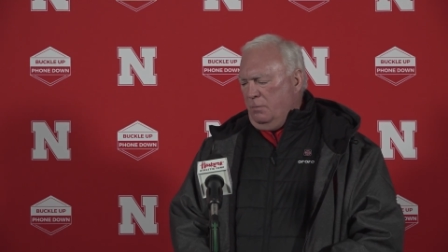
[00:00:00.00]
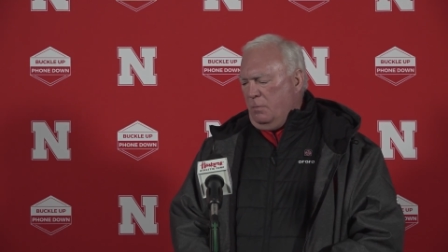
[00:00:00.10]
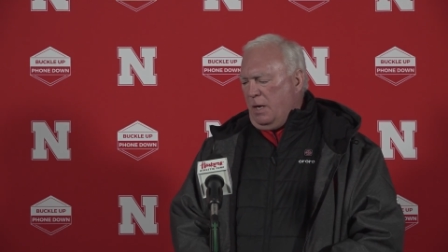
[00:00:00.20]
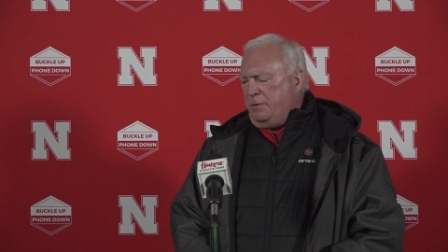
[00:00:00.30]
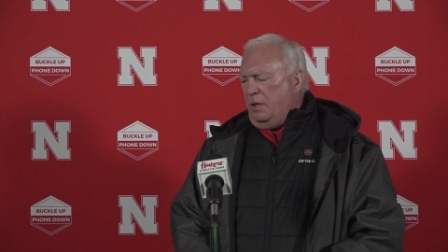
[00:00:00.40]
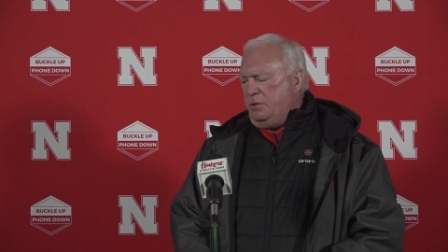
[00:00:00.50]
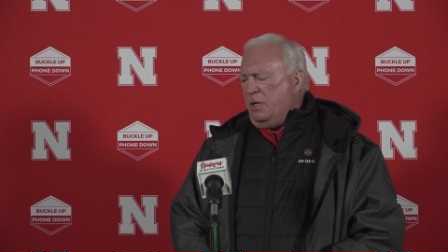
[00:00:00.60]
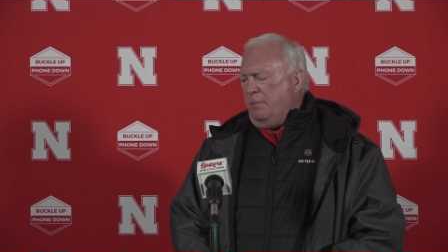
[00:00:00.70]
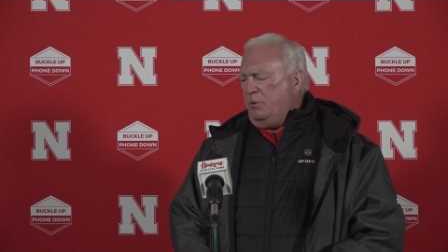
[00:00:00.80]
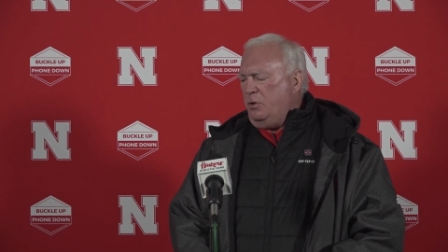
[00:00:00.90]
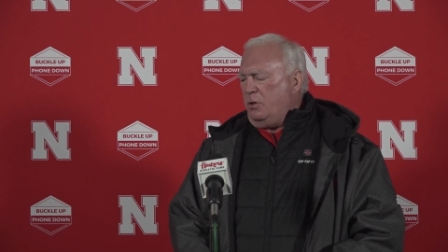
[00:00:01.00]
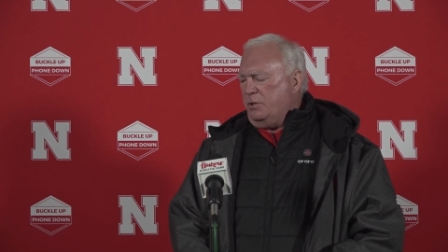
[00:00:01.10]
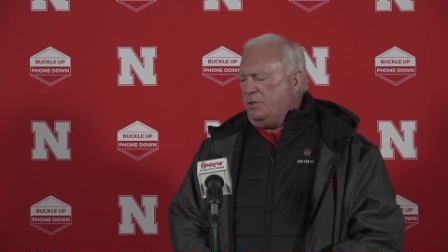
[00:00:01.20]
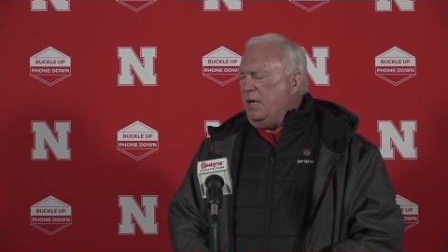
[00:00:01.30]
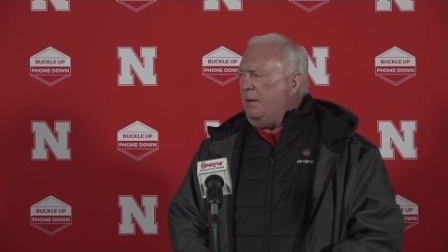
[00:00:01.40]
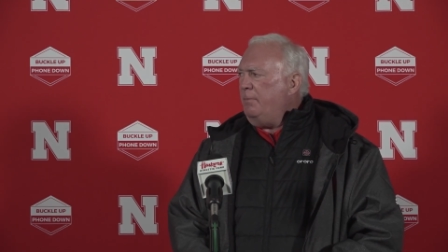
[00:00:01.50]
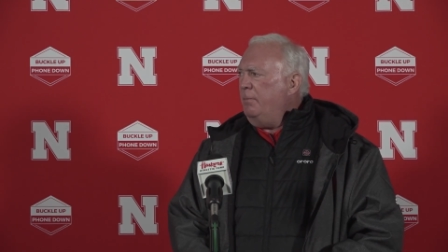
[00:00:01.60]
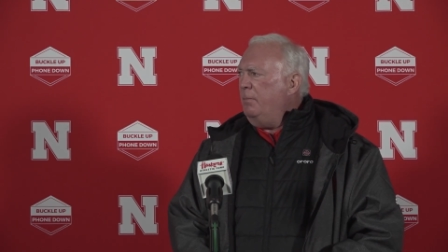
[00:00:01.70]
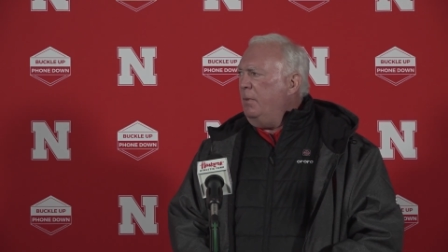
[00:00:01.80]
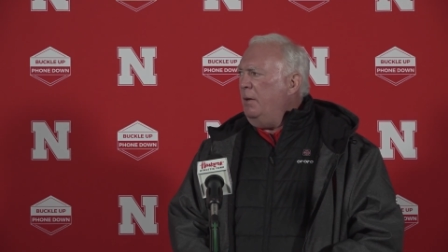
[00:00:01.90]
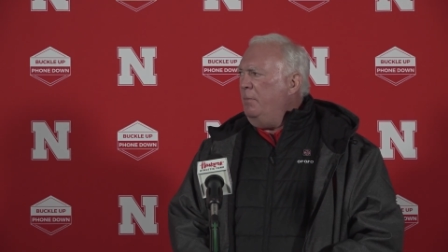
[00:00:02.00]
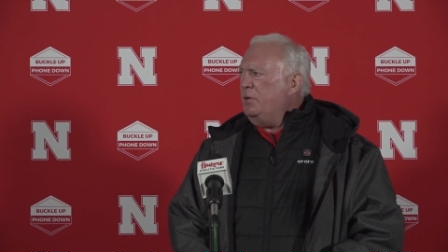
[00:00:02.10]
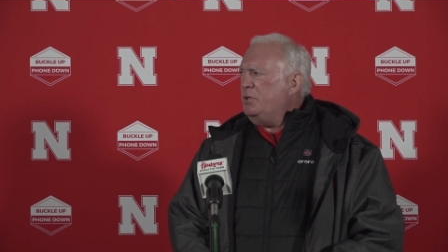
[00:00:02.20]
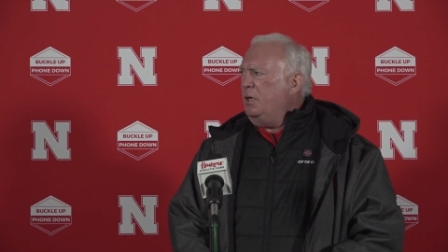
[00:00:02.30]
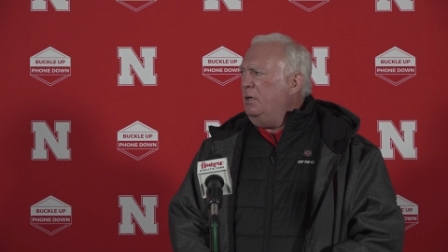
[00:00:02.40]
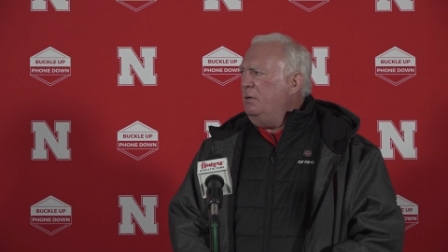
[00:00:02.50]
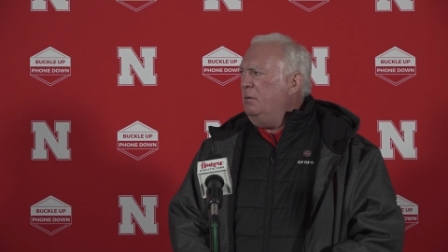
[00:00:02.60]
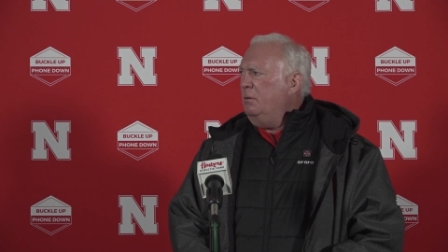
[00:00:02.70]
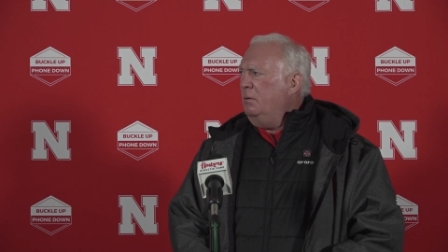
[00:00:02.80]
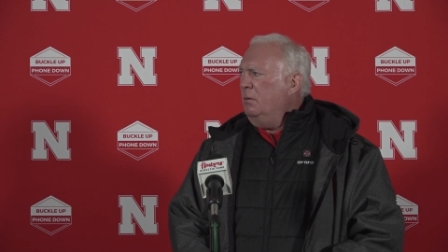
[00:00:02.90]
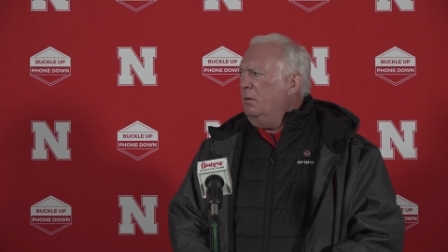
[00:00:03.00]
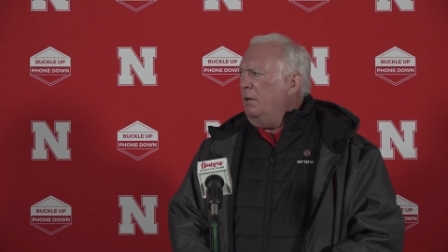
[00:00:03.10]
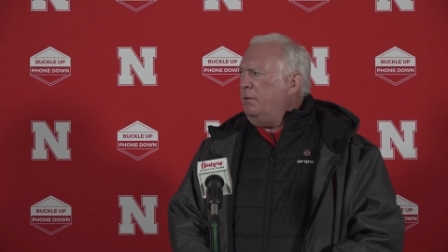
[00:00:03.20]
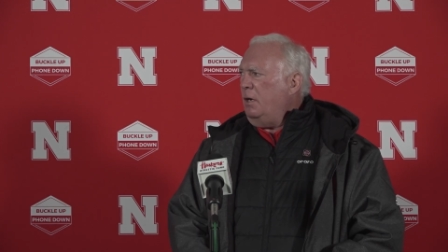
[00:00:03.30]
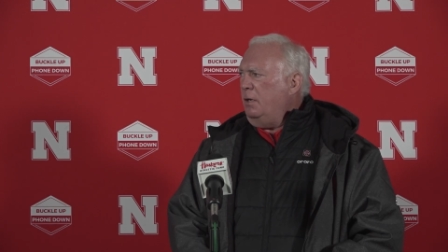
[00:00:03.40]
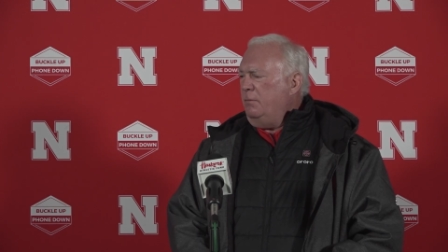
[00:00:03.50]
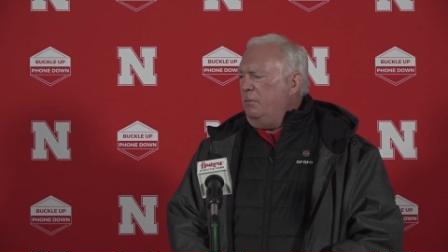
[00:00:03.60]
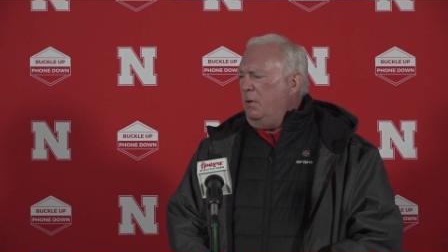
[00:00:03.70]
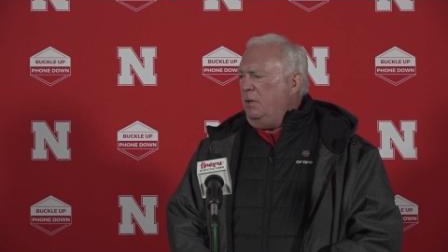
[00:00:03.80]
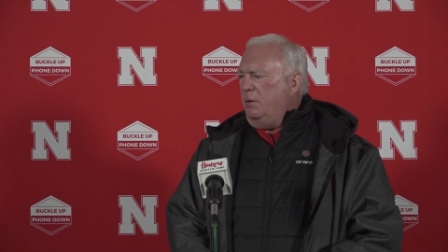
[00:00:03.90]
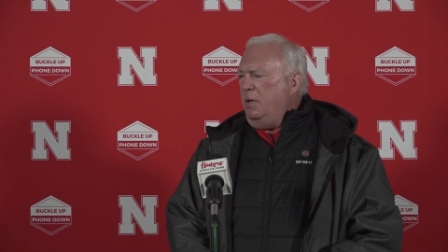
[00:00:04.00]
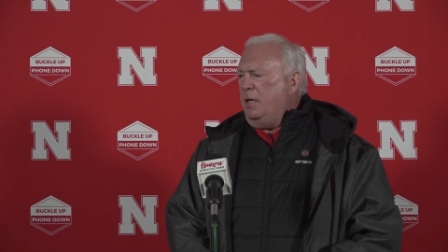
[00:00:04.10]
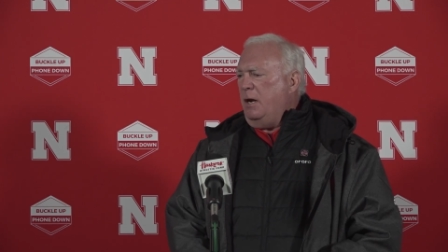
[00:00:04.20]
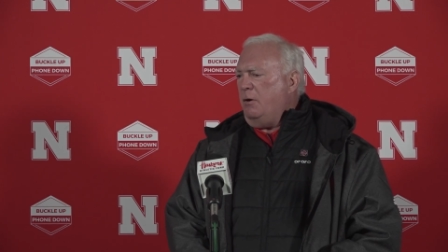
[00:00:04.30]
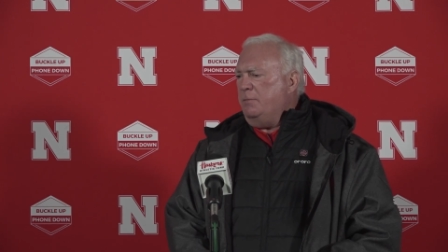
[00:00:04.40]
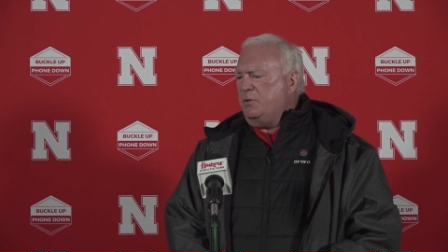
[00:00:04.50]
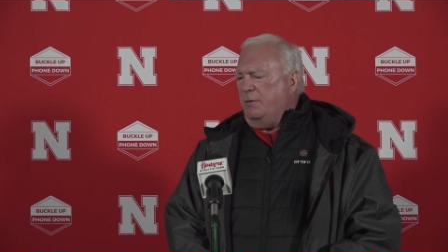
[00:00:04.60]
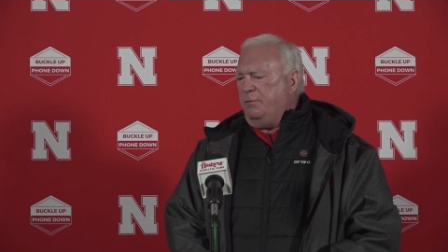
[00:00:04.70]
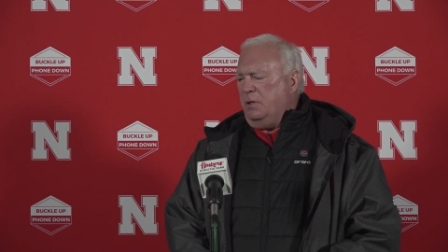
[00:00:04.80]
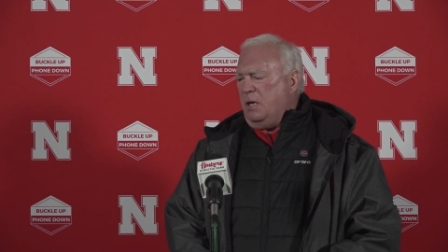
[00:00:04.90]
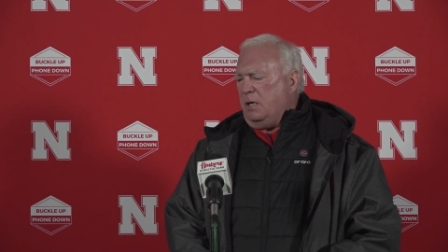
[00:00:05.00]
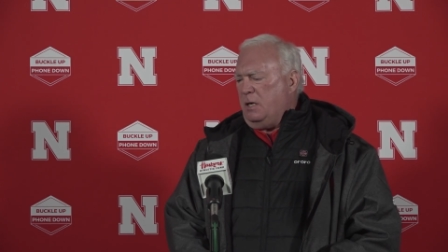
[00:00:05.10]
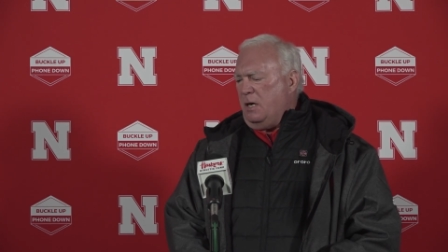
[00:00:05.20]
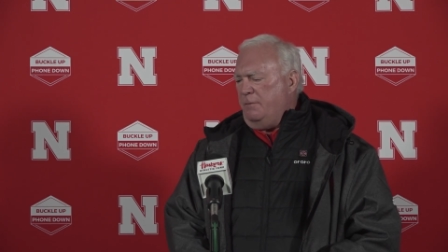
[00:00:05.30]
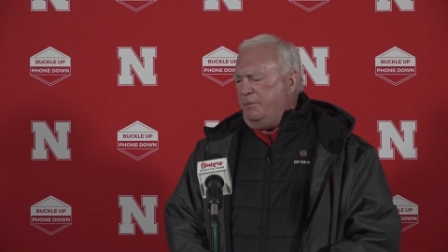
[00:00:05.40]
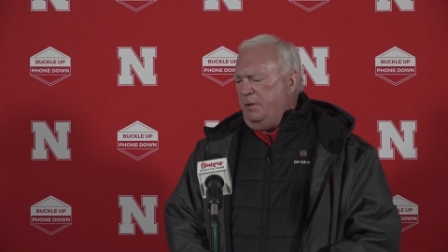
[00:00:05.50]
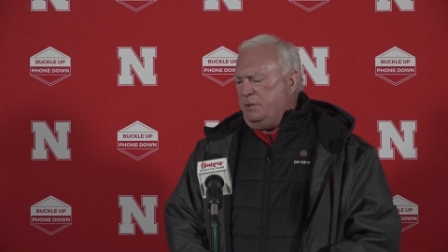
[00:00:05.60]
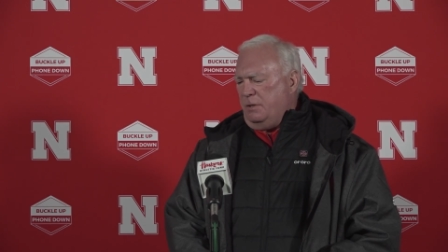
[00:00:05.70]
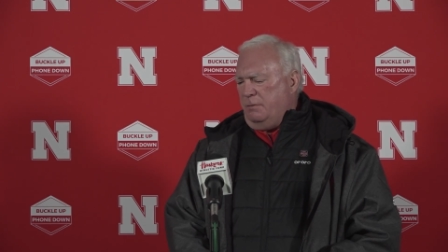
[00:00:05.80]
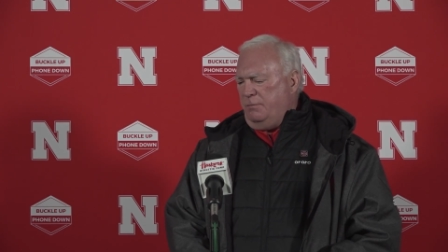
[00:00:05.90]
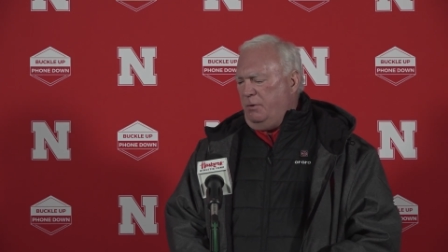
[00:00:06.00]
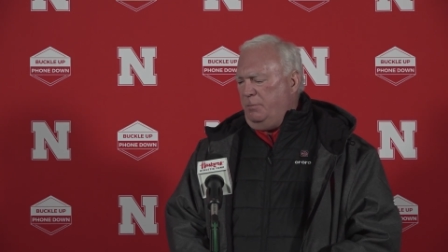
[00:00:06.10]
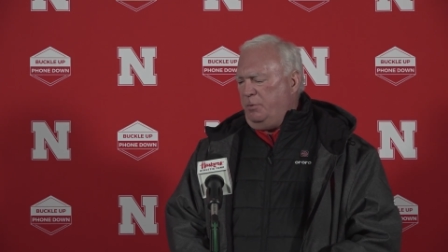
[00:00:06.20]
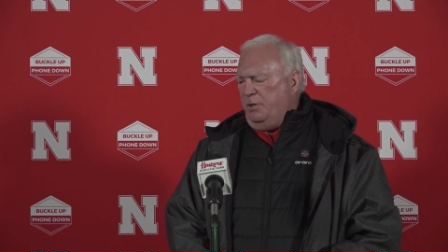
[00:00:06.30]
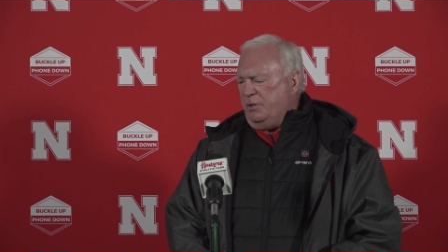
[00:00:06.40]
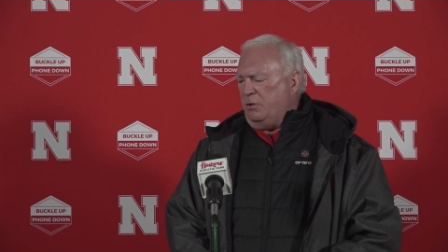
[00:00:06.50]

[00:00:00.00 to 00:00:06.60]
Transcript: I thought Chubba took a step at Michigan. I thought he, he, he carried himself with a lot of confidence. I was really pleased.